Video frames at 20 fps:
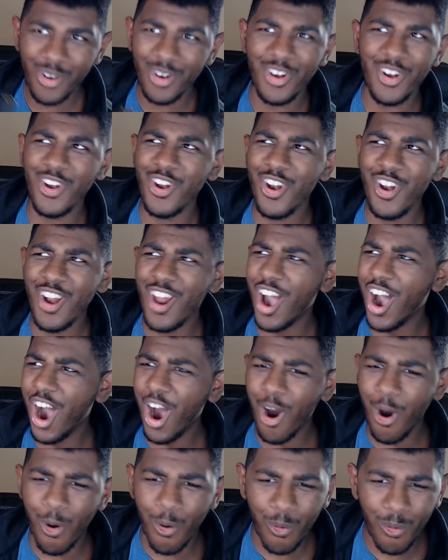
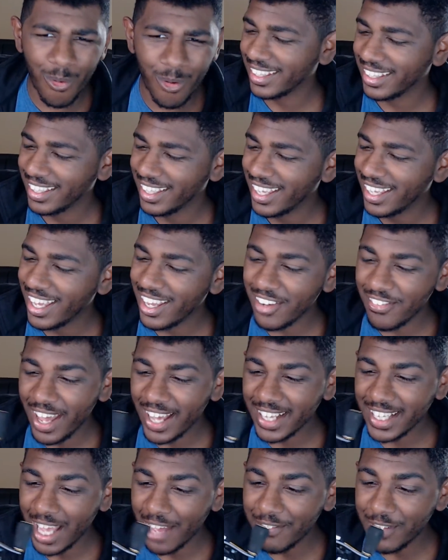No. In
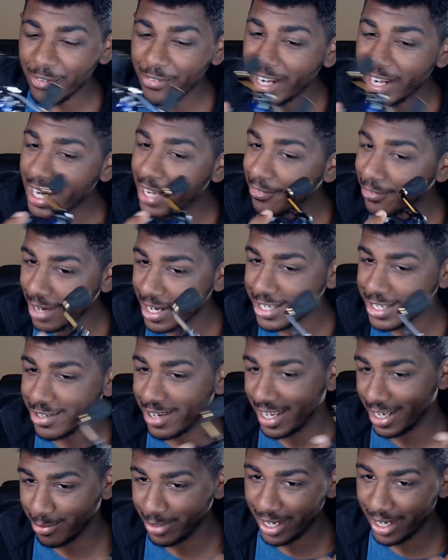fact, I feel very
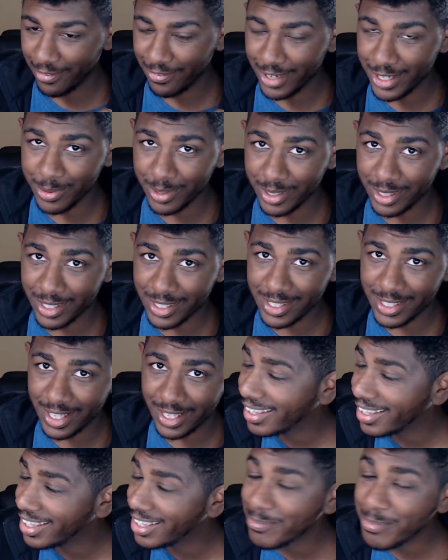frustrated when I fish with this
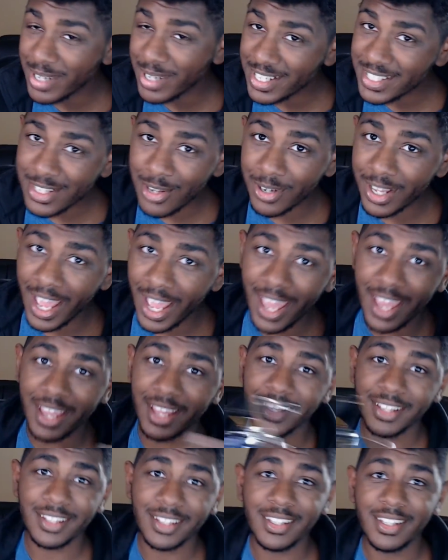thing. But it's
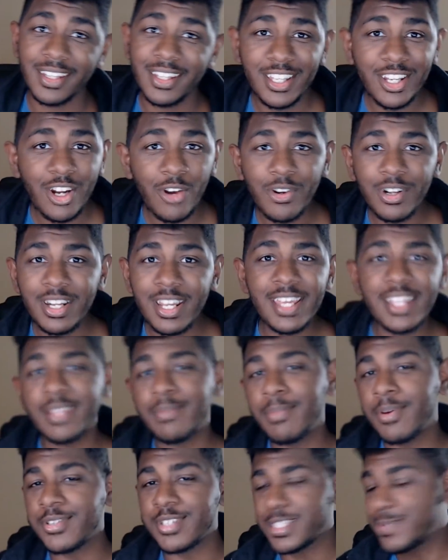okay. You don't need the
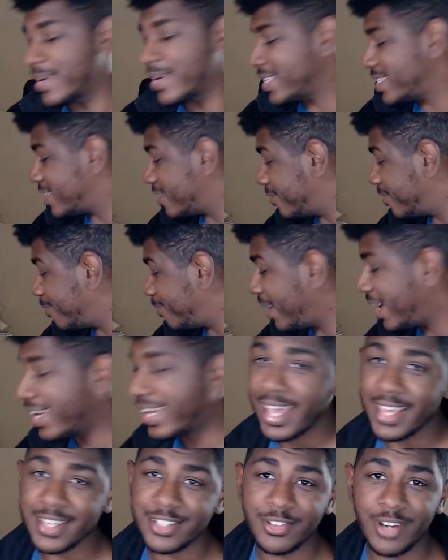most expensive bait
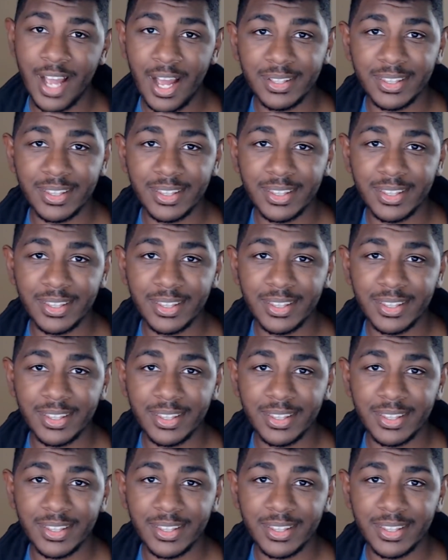caster out